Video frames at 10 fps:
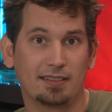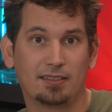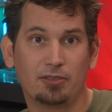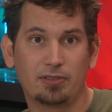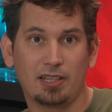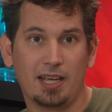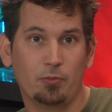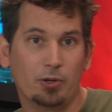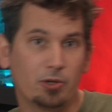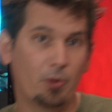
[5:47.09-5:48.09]
Silverlight
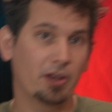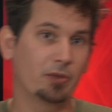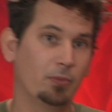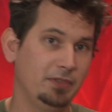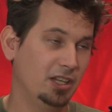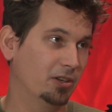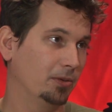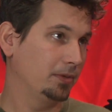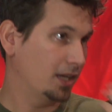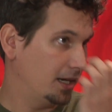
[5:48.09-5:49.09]
will go on the, you
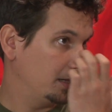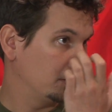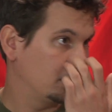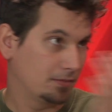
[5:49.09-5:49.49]
know, uh,